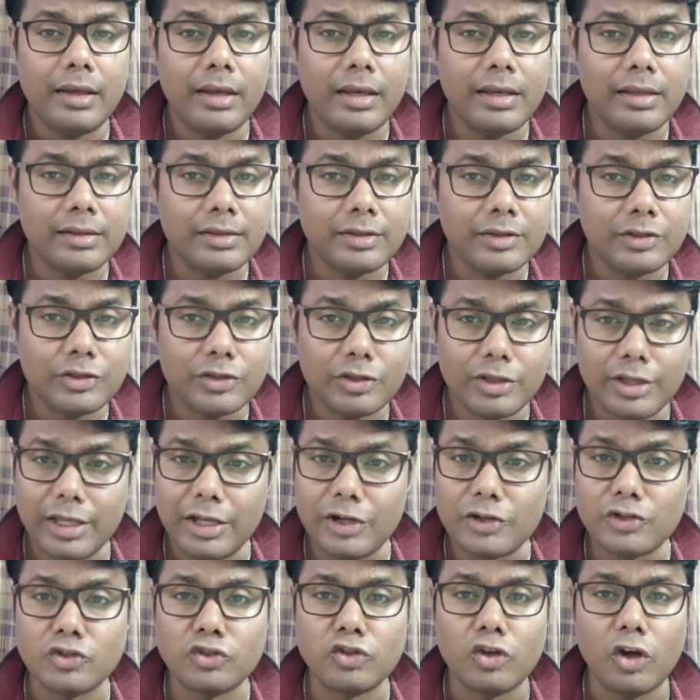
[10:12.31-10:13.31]
in
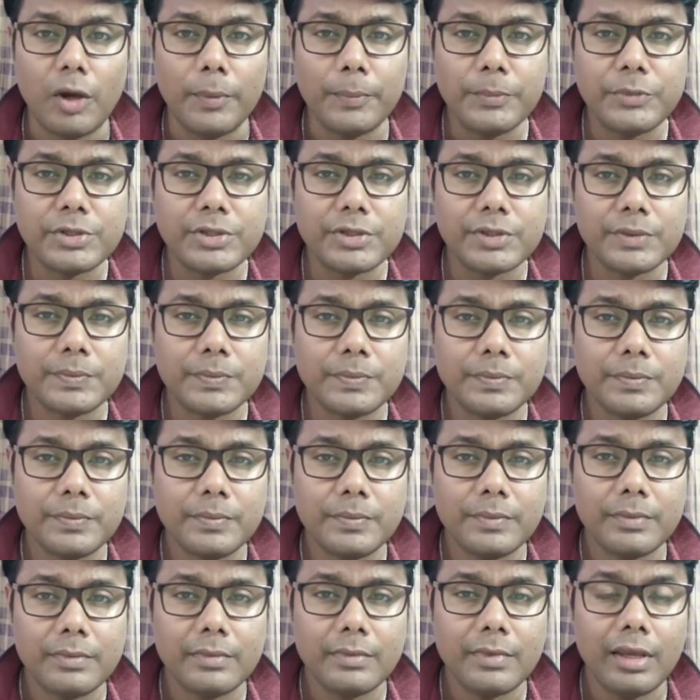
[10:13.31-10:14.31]
their shops,
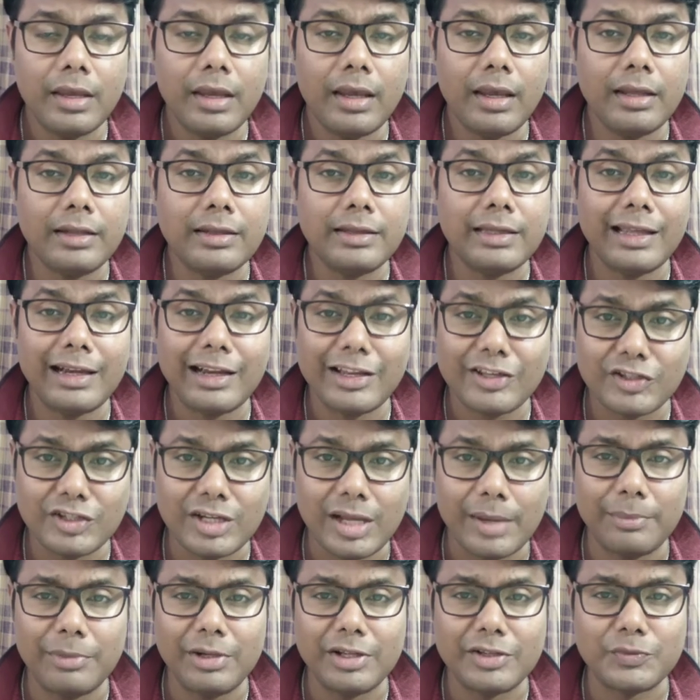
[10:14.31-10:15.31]
in their
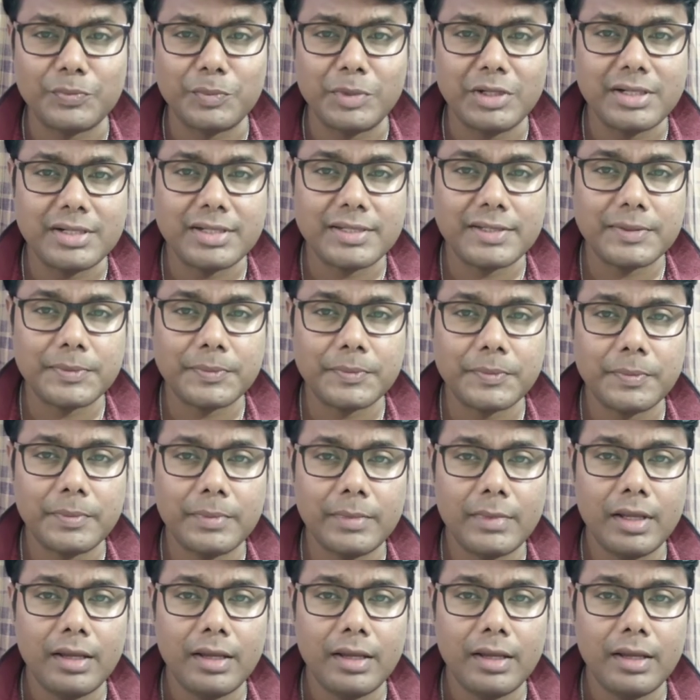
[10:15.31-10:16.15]
establishments.